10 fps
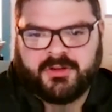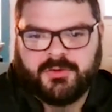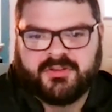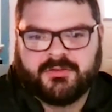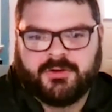Like
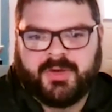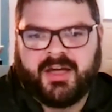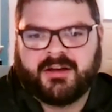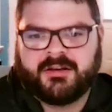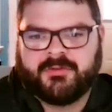you get to look
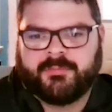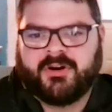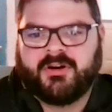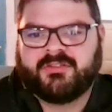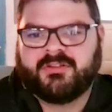back at different
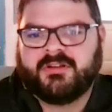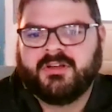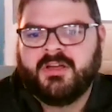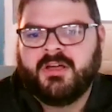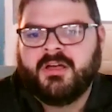parts and
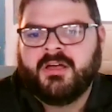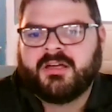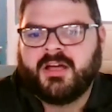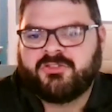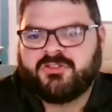
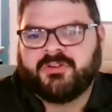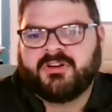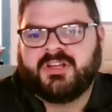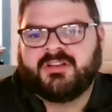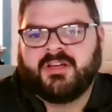catch
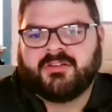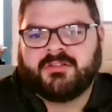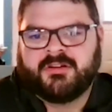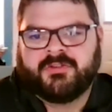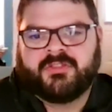different
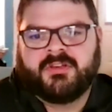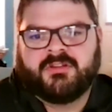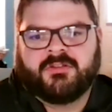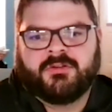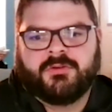details and different
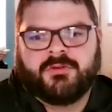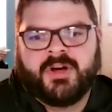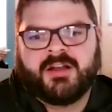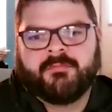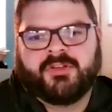things that you
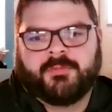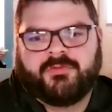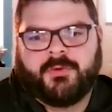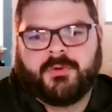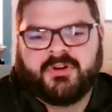might have missed
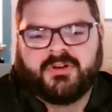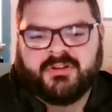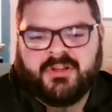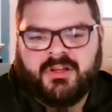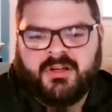before.
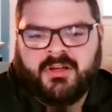And